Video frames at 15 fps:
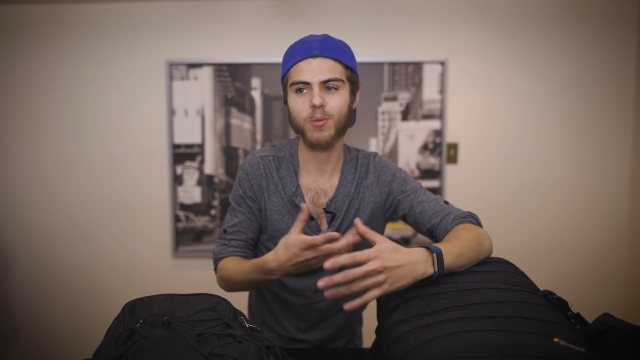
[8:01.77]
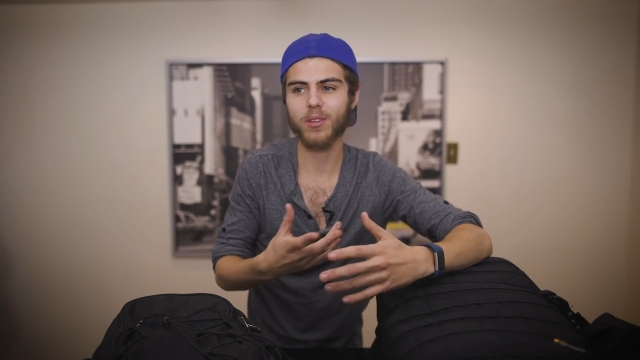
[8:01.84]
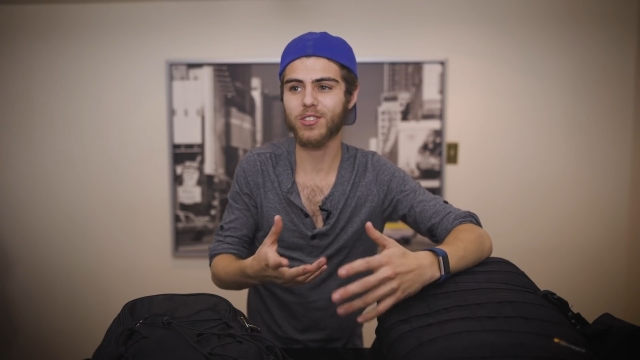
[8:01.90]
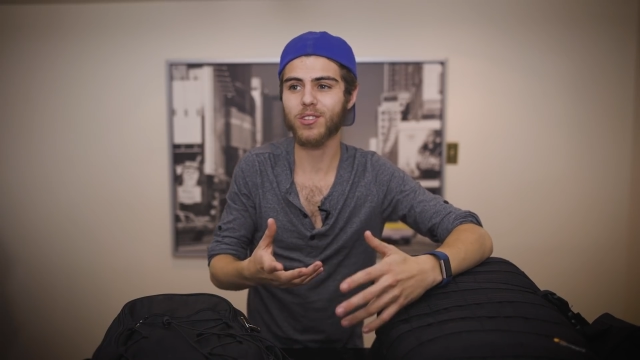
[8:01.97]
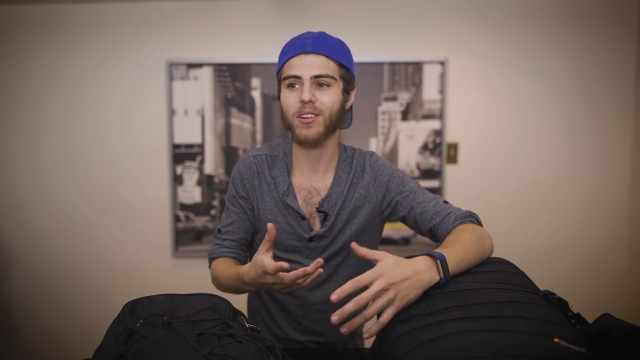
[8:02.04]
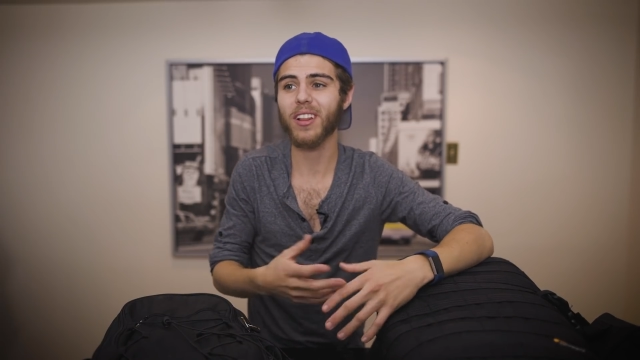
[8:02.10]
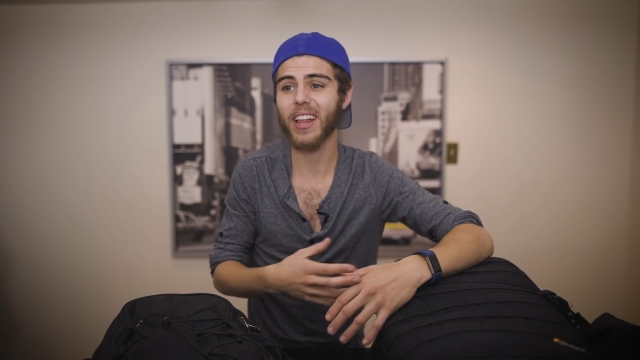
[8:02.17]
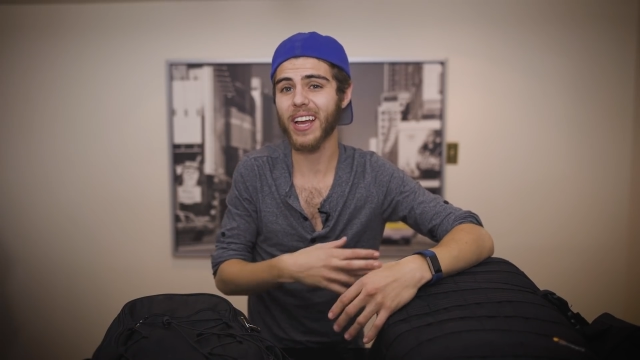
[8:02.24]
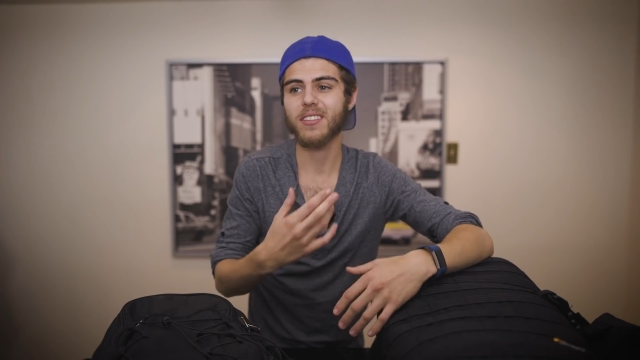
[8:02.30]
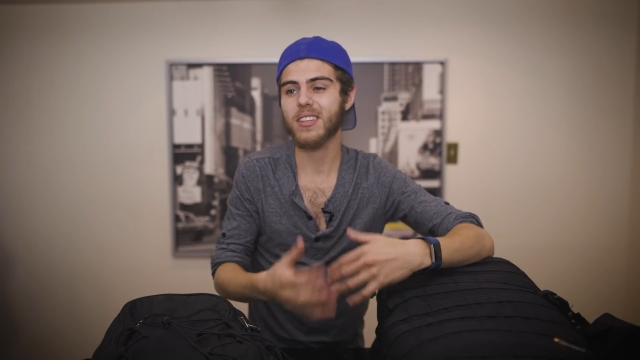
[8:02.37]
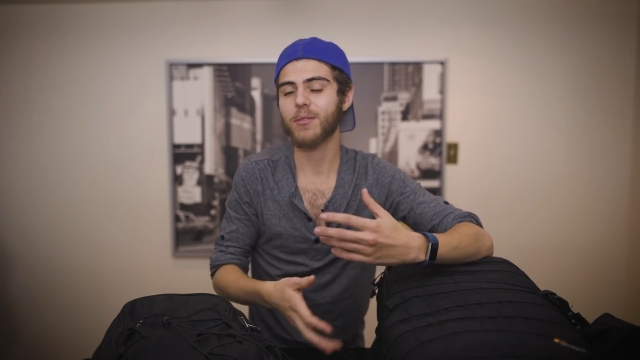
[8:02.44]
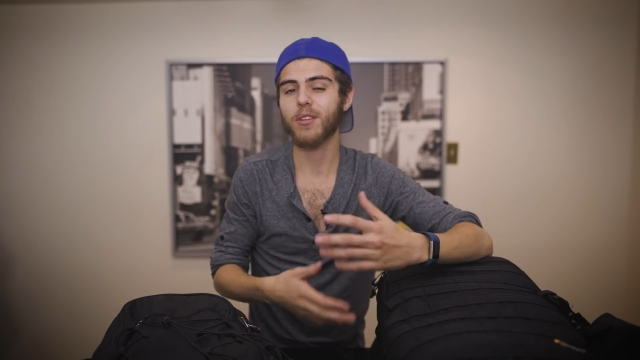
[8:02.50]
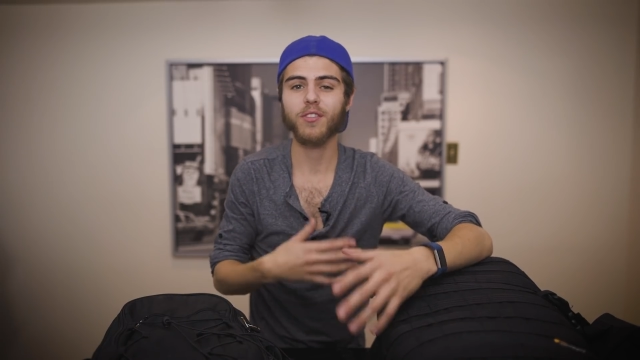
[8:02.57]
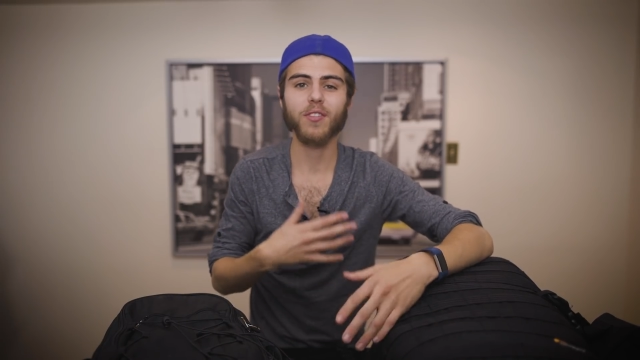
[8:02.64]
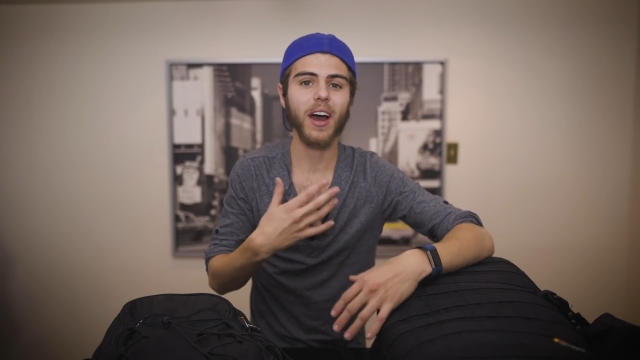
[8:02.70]
ones that are like
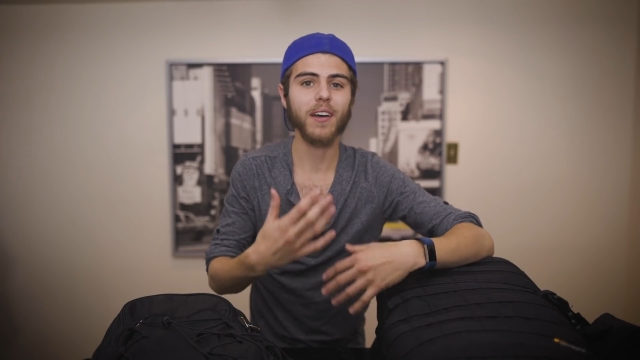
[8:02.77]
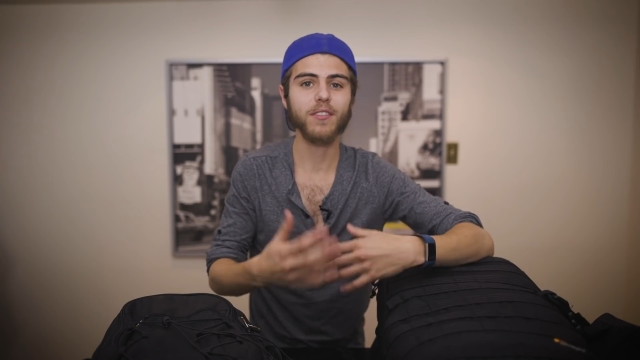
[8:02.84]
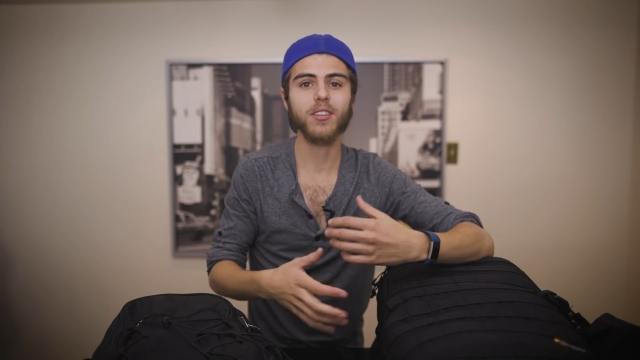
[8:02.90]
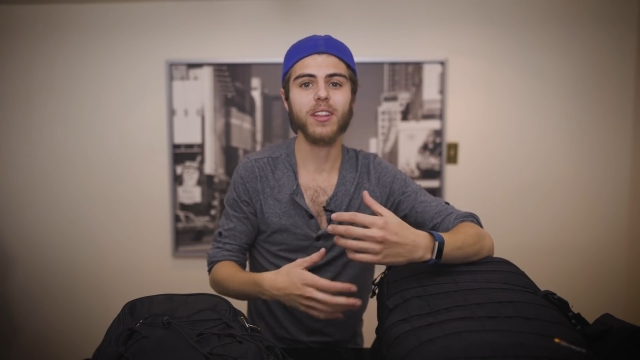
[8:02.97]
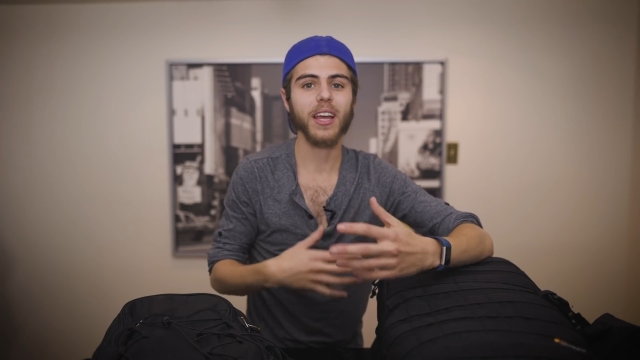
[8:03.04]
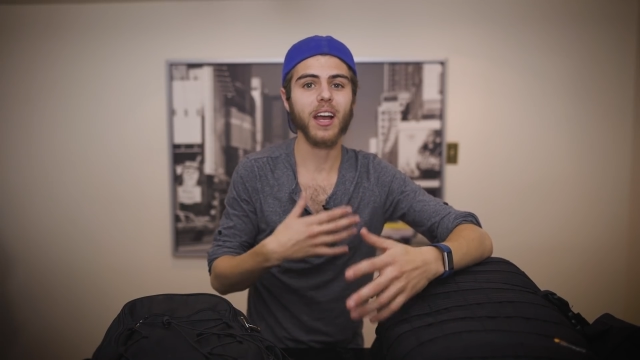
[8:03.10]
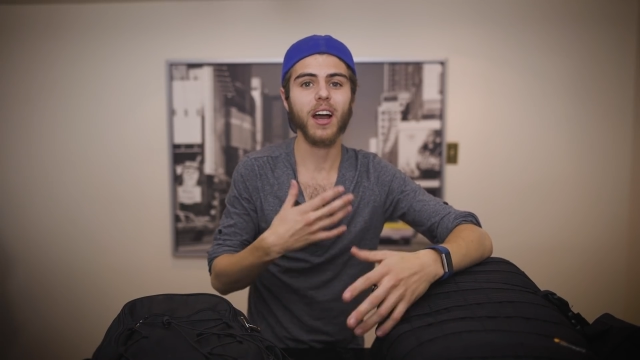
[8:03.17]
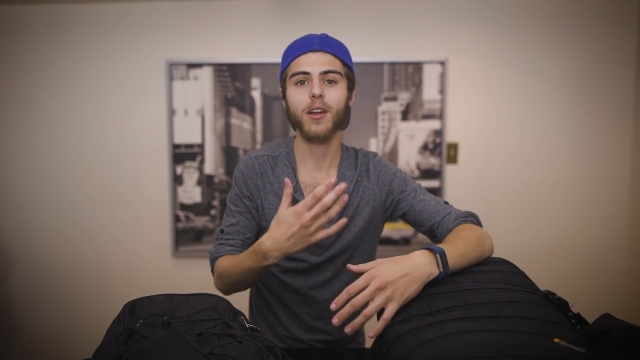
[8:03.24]
$75 to like